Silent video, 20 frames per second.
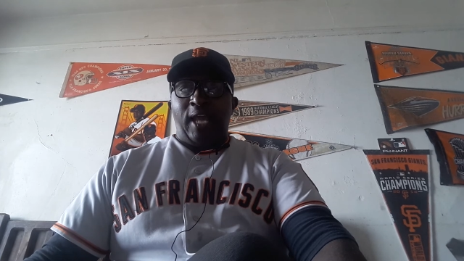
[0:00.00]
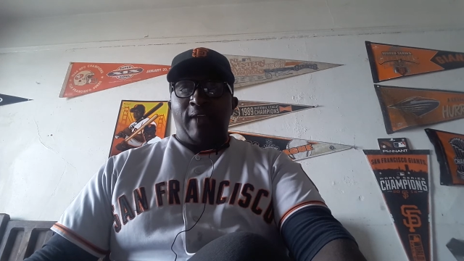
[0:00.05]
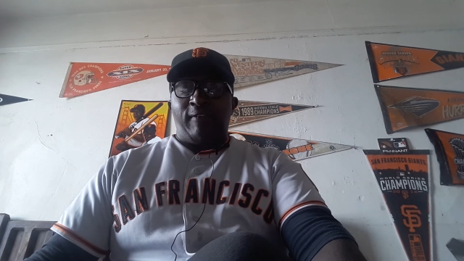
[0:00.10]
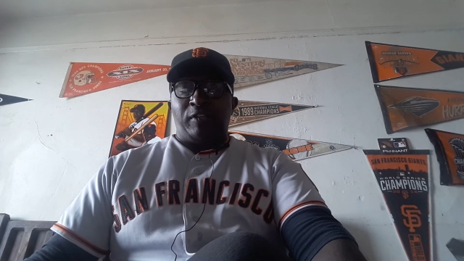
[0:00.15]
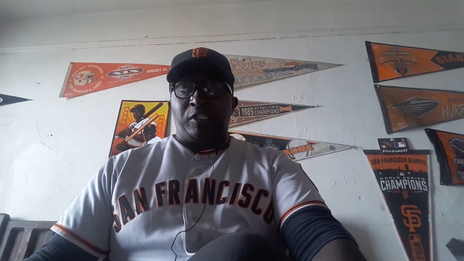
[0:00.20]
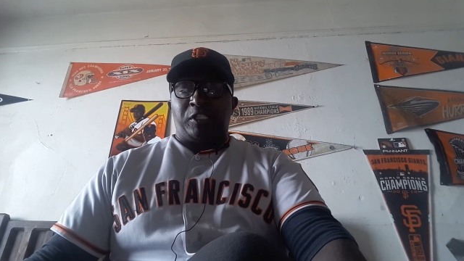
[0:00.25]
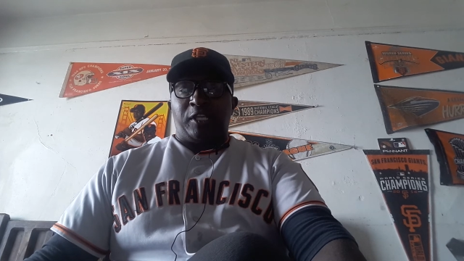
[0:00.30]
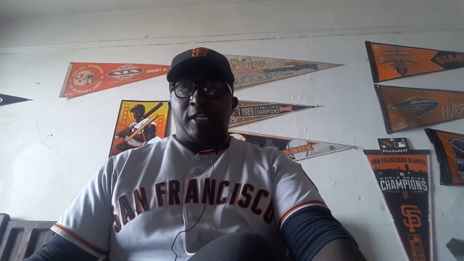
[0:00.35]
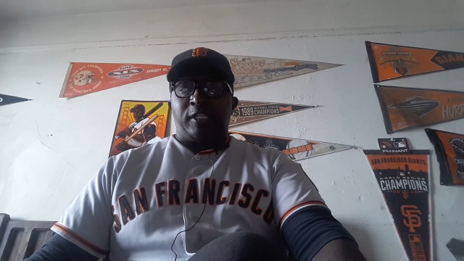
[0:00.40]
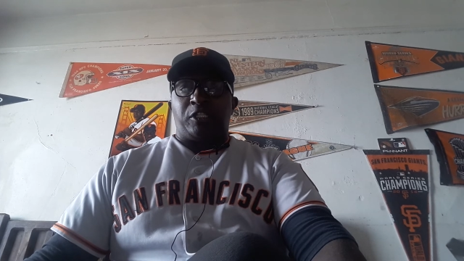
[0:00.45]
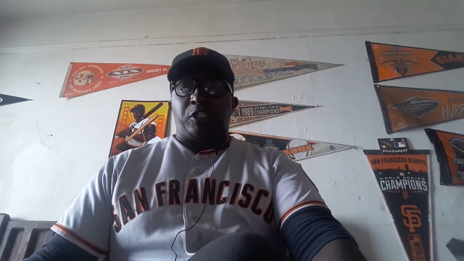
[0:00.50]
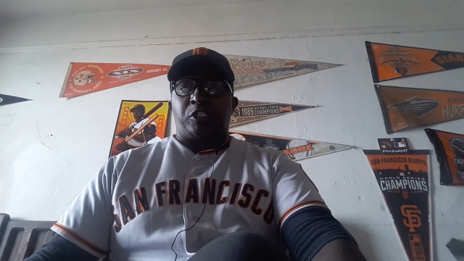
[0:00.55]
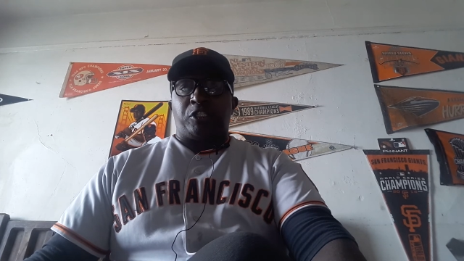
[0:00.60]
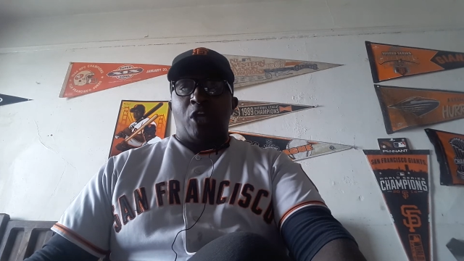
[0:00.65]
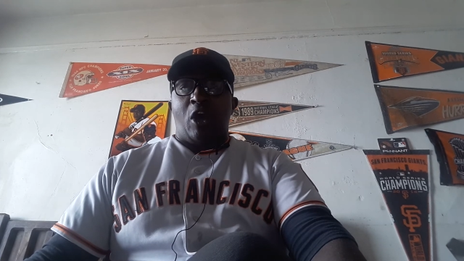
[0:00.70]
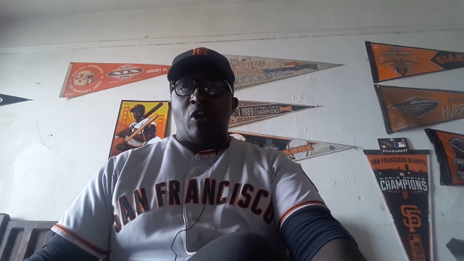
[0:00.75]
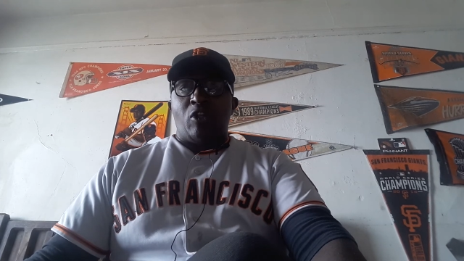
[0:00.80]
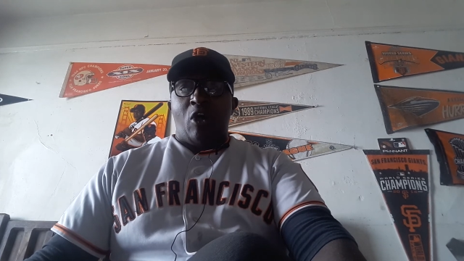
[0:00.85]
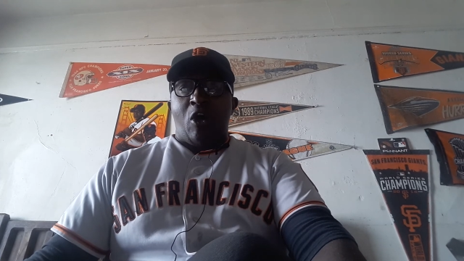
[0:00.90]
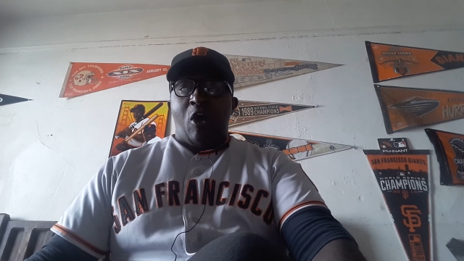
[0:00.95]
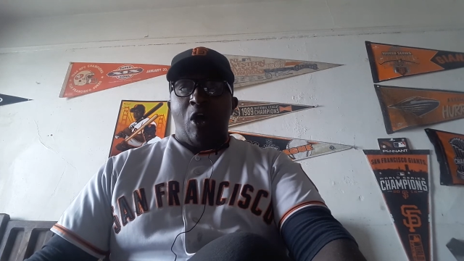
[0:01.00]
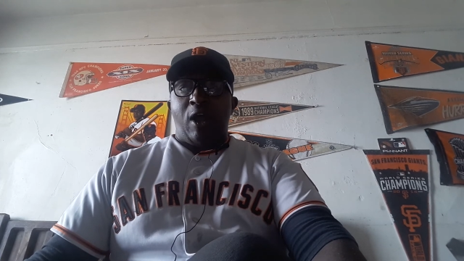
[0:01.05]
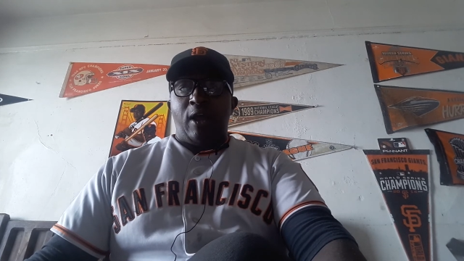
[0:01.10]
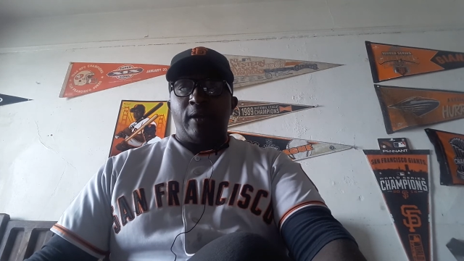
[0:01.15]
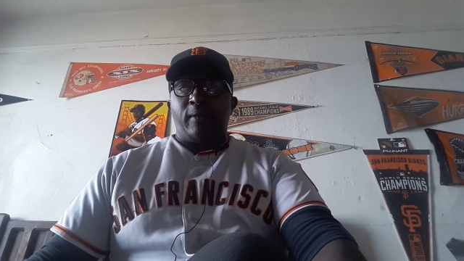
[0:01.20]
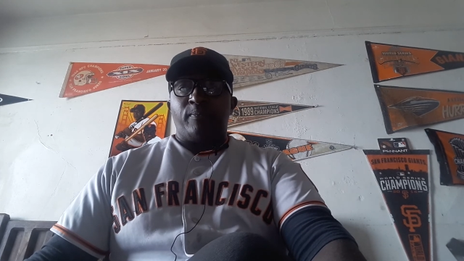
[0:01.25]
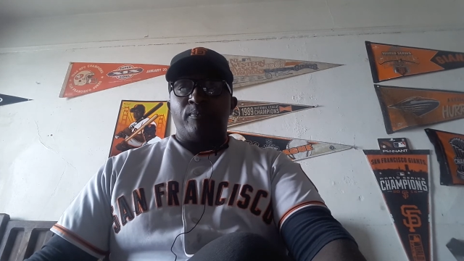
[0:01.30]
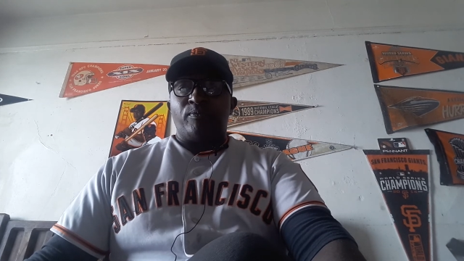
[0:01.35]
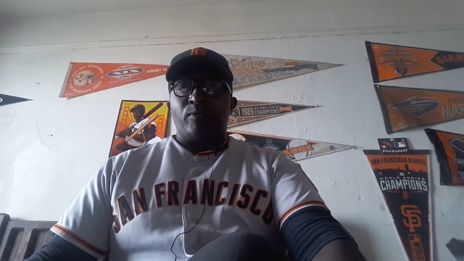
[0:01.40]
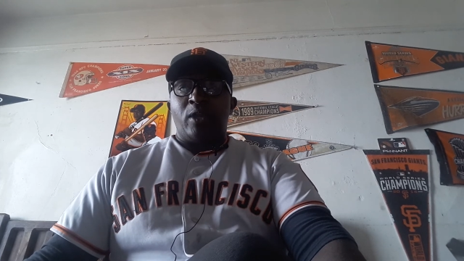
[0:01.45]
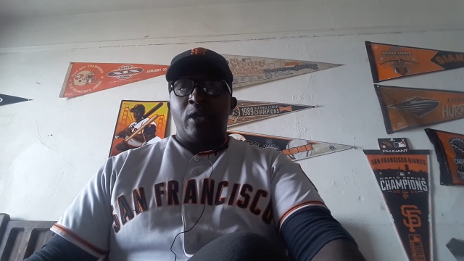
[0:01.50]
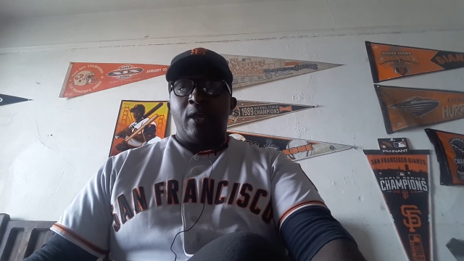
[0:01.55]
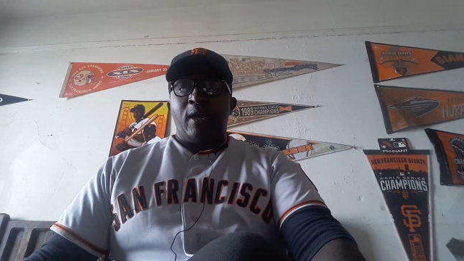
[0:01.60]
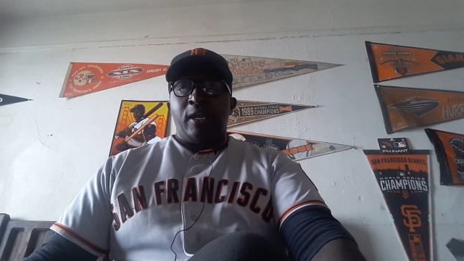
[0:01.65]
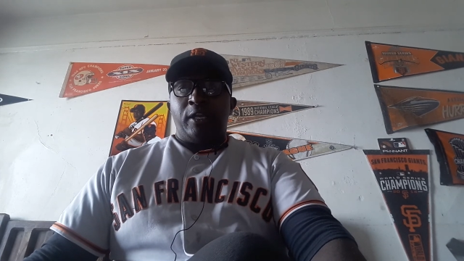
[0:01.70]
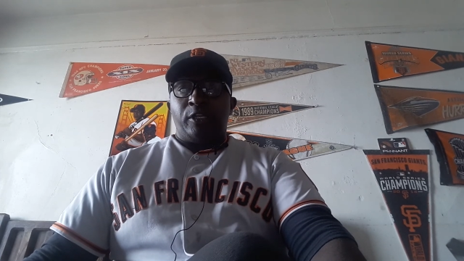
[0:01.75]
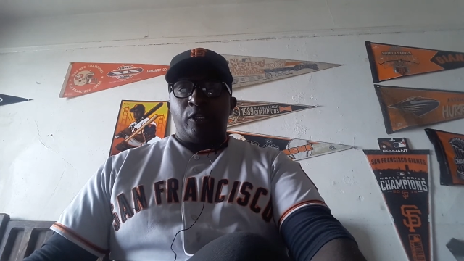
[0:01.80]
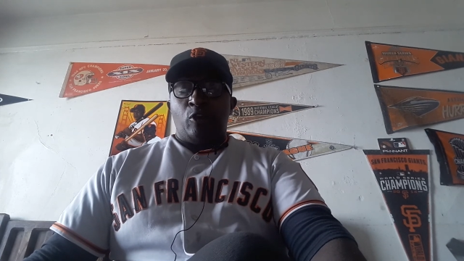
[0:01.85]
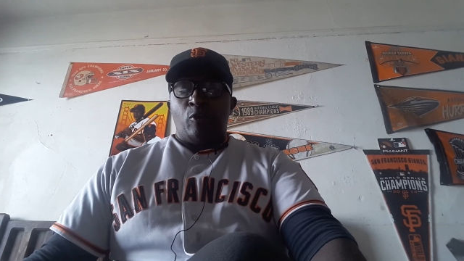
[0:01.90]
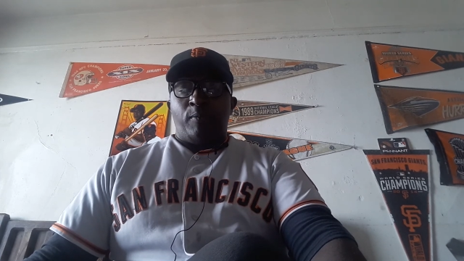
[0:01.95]
Davison. So long.
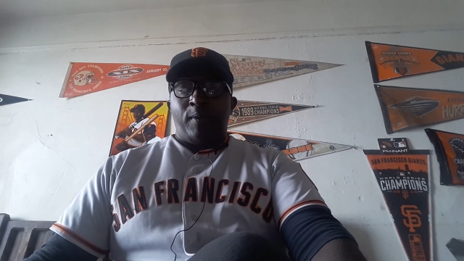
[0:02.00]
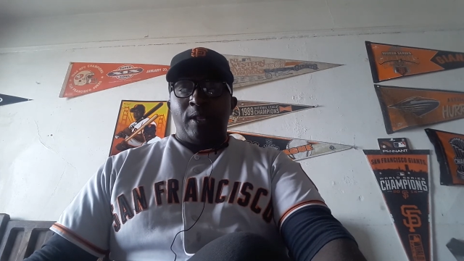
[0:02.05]
You've